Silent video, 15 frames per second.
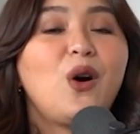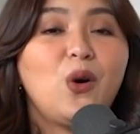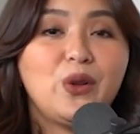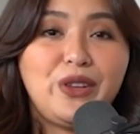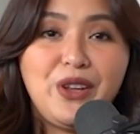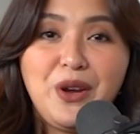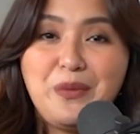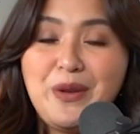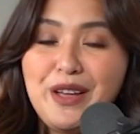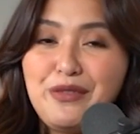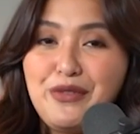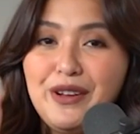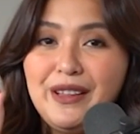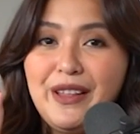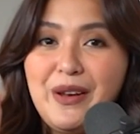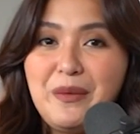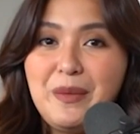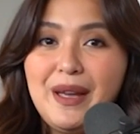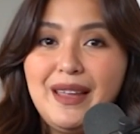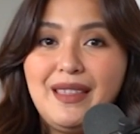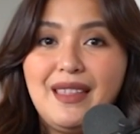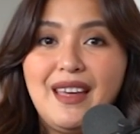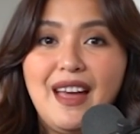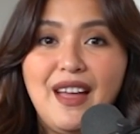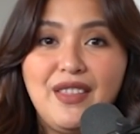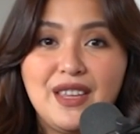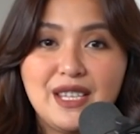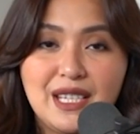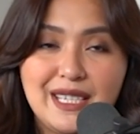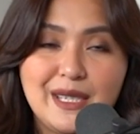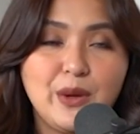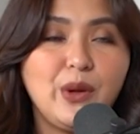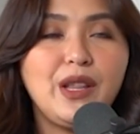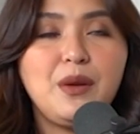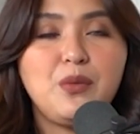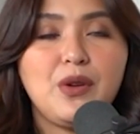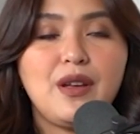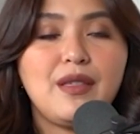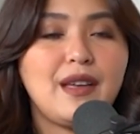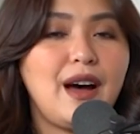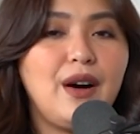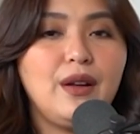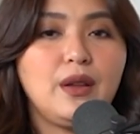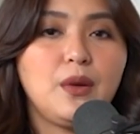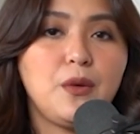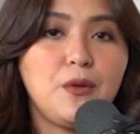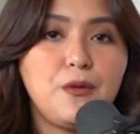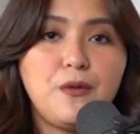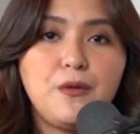holding your breath for a little bit, and then slowly breathe out.